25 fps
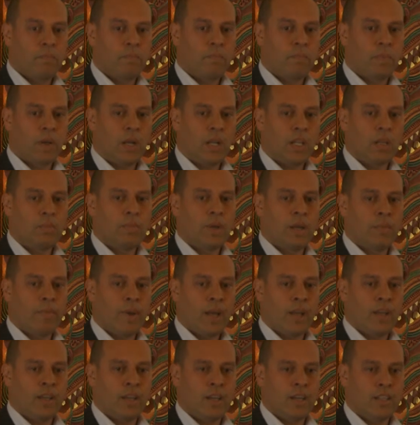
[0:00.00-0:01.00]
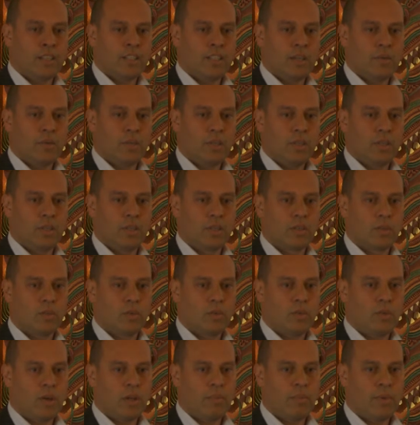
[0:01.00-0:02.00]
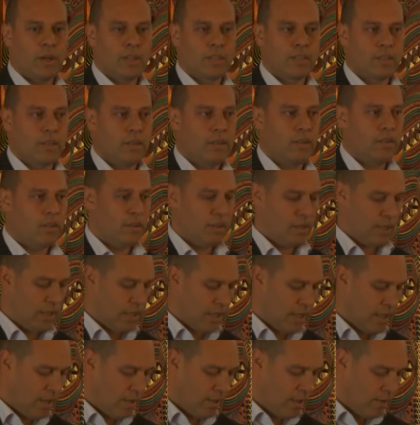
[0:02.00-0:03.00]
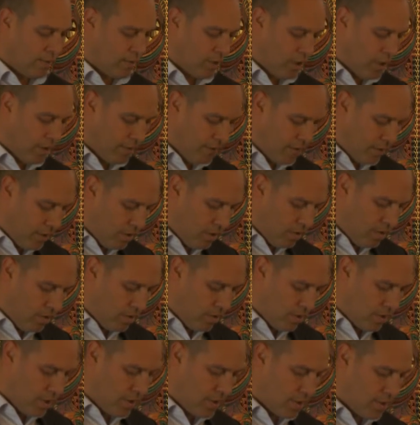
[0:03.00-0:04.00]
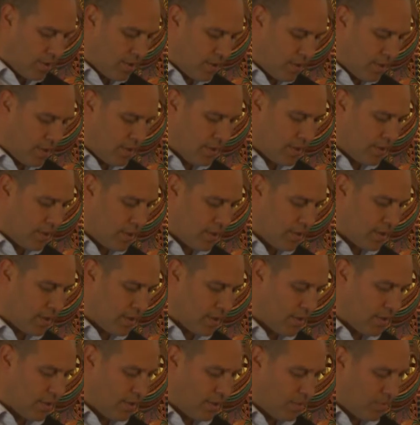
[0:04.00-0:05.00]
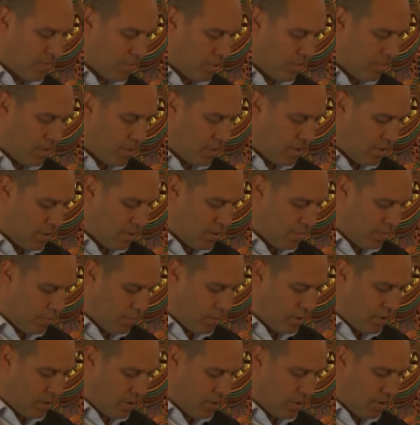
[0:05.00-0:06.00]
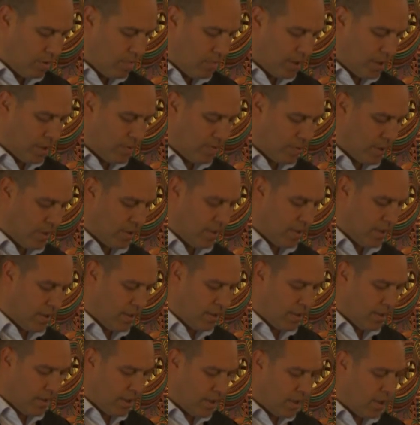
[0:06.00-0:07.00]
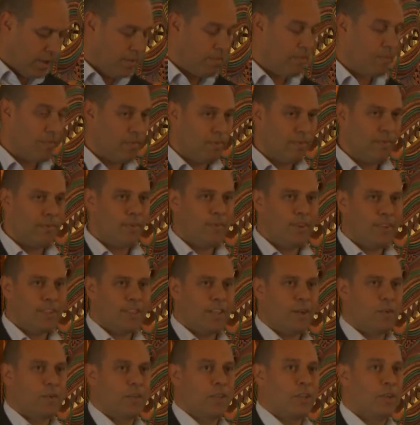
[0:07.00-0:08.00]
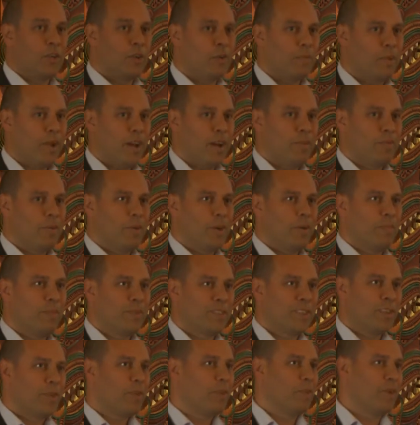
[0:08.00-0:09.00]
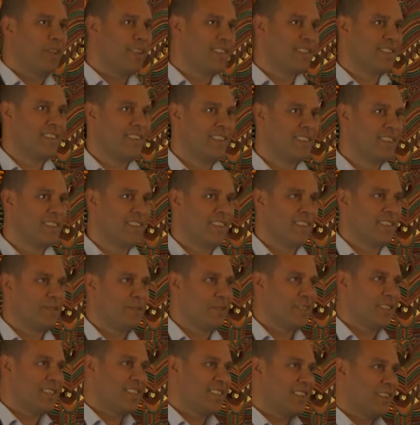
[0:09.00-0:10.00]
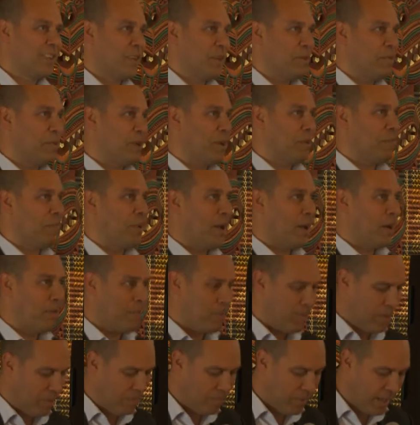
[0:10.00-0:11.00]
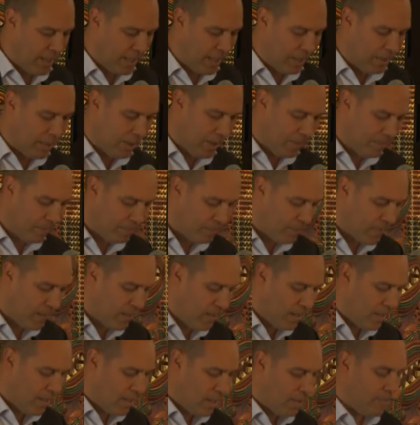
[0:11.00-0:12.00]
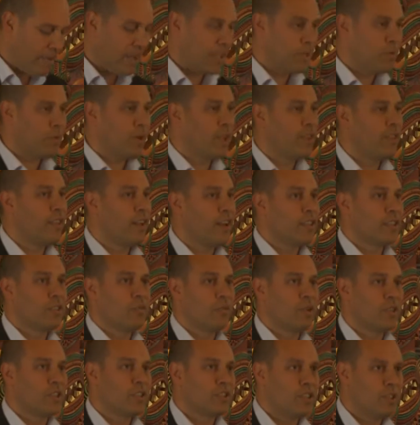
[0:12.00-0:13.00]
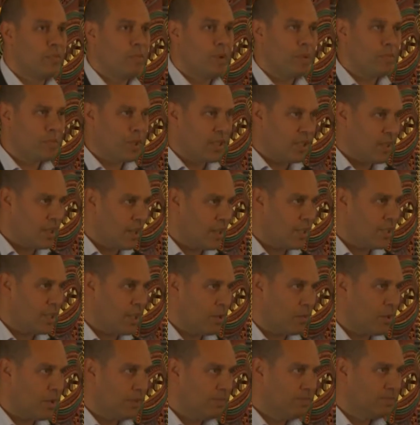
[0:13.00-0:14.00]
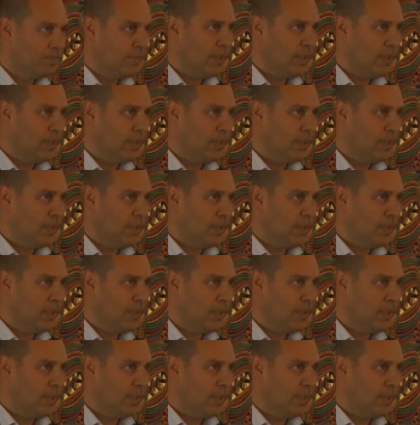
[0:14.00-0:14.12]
But a little bit about Ngāti Awa, ko wai mātou. I've got a few statistics, and I promise not to bore you too much, and I said I wasn't going to do a PowerPoint, so normally these things would just stick on a PowerPoint. But anyway, there are about 20,000 registered members in Ngāti Awa.